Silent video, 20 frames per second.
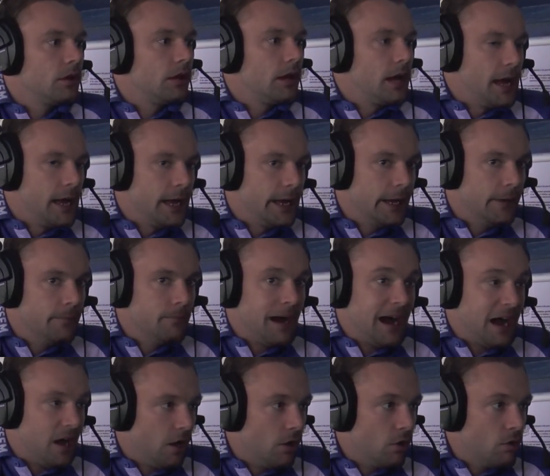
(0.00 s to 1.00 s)

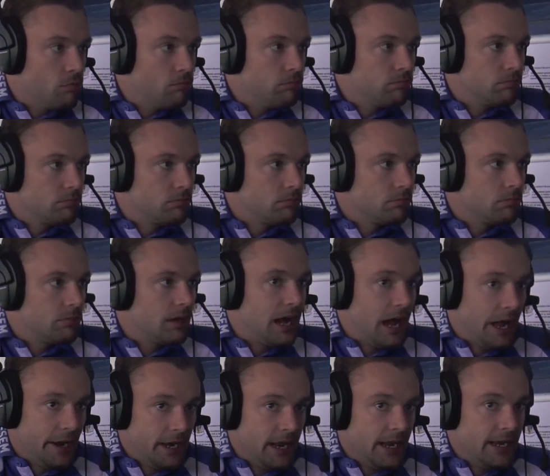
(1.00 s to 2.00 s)
At home,
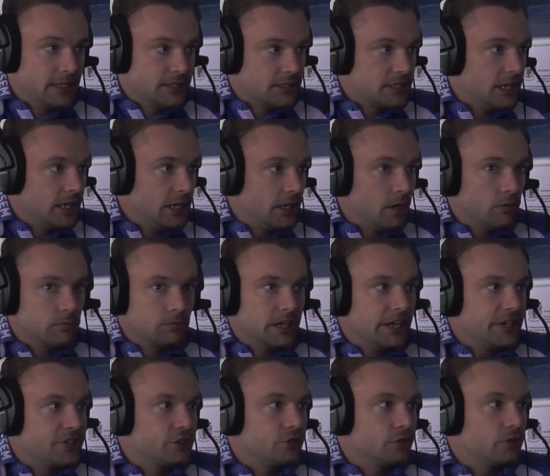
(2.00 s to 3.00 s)
and then it's, you know,
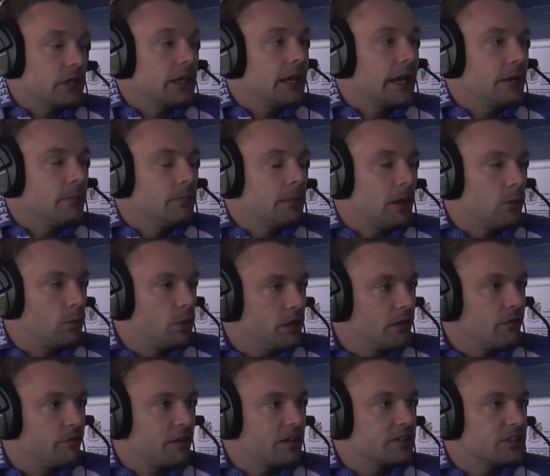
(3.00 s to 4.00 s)
it's another game that we
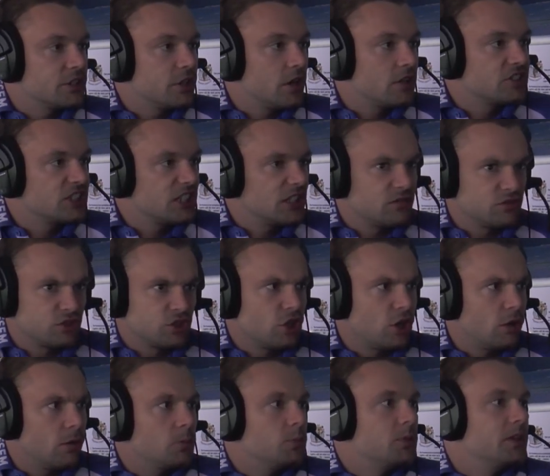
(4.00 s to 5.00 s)
can fancy ourselves to go
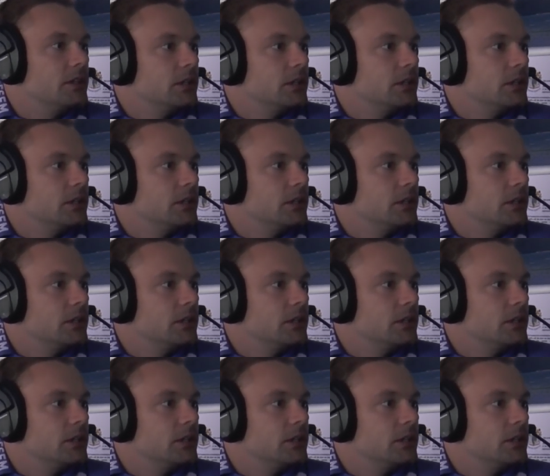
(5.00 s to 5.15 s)
and win.